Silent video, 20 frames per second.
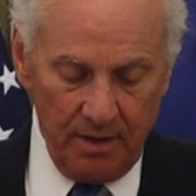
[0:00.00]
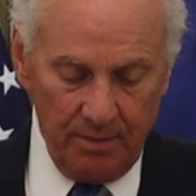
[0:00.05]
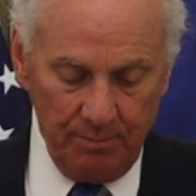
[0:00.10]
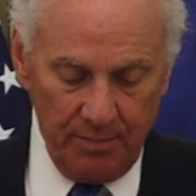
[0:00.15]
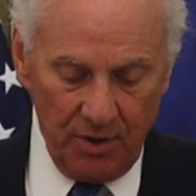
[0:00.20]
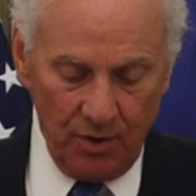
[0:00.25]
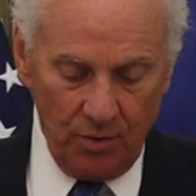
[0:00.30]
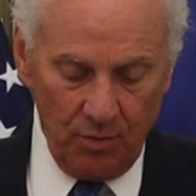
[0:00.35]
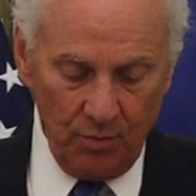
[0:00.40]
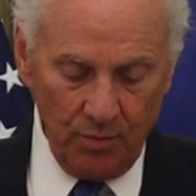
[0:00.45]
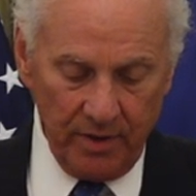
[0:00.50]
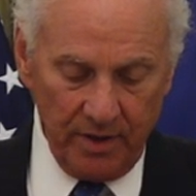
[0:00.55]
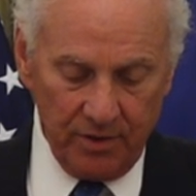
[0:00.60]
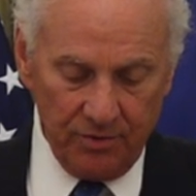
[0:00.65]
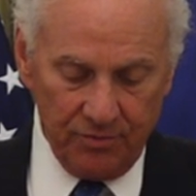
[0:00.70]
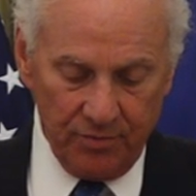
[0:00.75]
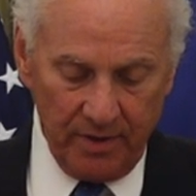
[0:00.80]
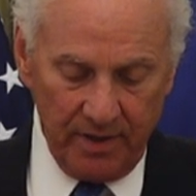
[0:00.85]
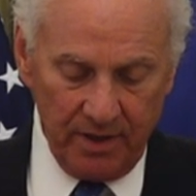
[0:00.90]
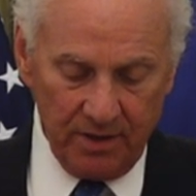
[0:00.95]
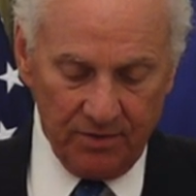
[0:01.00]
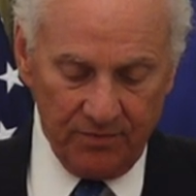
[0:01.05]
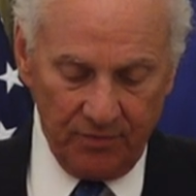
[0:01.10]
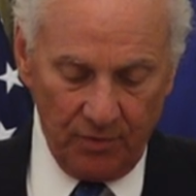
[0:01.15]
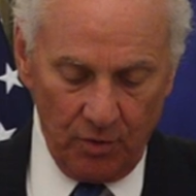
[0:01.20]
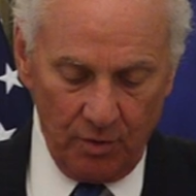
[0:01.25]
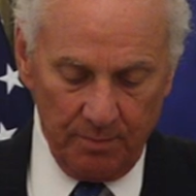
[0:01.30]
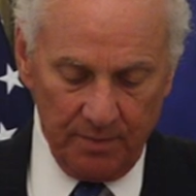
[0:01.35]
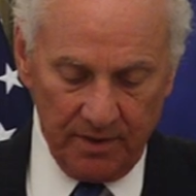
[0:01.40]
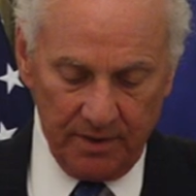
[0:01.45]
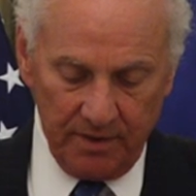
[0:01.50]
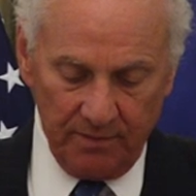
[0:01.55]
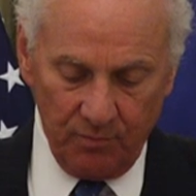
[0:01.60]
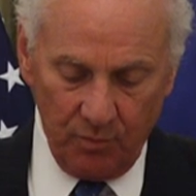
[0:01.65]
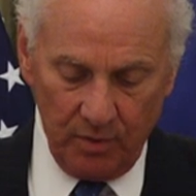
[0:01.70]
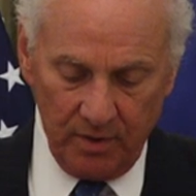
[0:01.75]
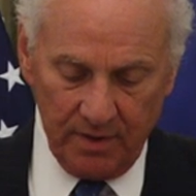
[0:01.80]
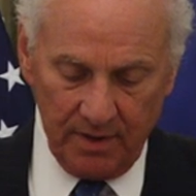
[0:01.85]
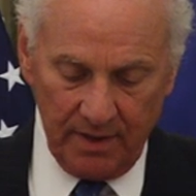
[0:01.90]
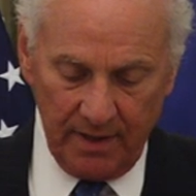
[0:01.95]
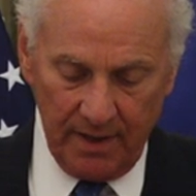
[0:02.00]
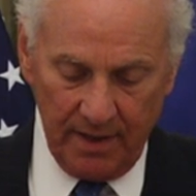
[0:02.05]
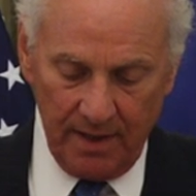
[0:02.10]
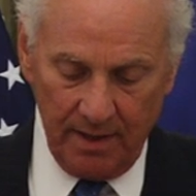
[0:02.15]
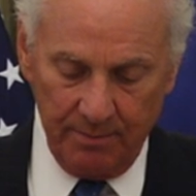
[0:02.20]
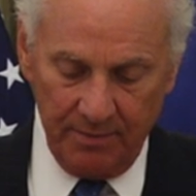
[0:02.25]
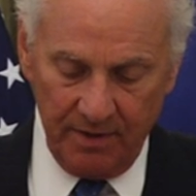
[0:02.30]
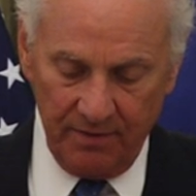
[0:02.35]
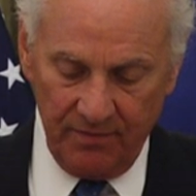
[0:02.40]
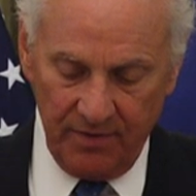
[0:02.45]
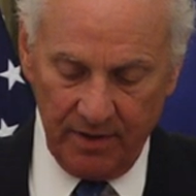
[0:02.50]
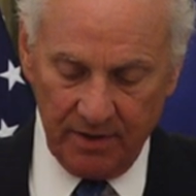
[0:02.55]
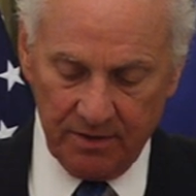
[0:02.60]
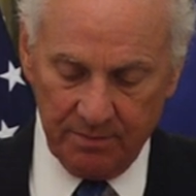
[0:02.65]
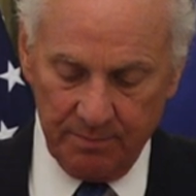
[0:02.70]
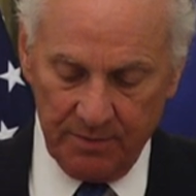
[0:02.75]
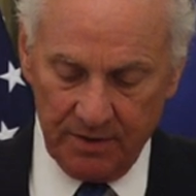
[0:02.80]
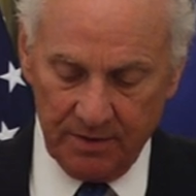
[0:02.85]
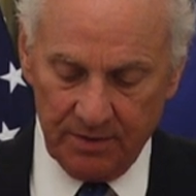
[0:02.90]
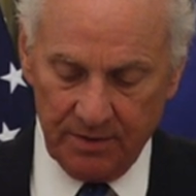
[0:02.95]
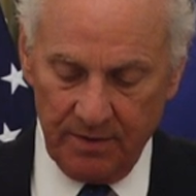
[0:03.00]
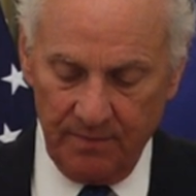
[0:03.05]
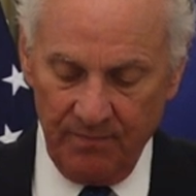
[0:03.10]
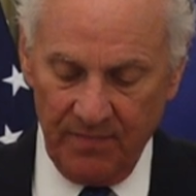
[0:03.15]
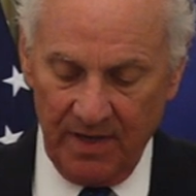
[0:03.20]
bold, and transformative one-time investments